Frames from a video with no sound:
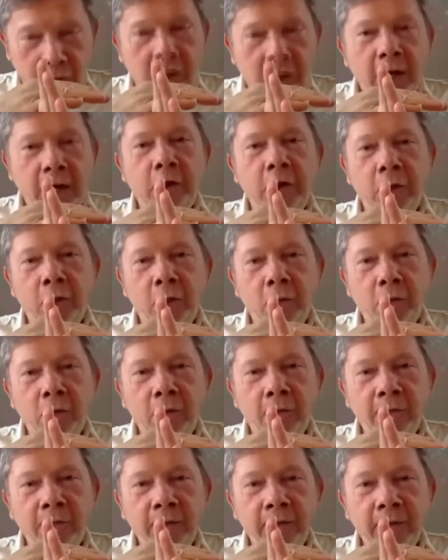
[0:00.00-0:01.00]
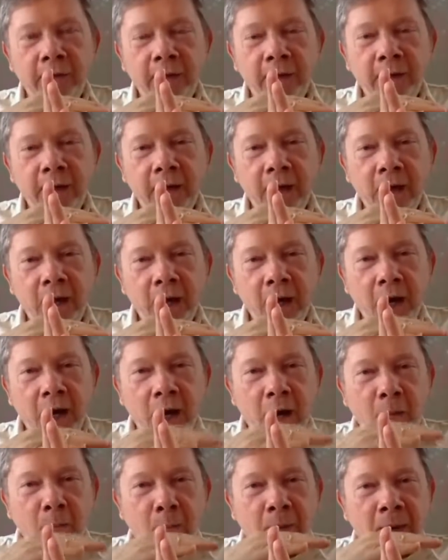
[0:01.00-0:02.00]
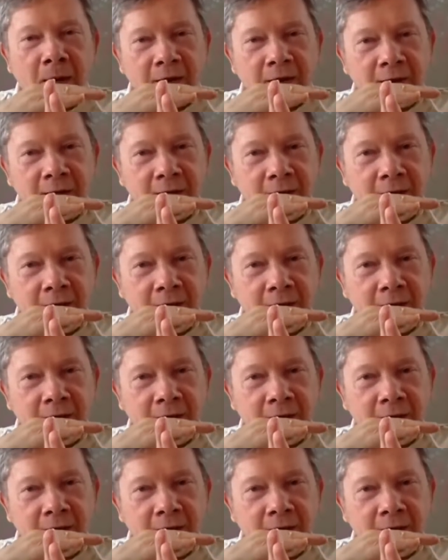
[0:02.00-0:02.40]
can do, but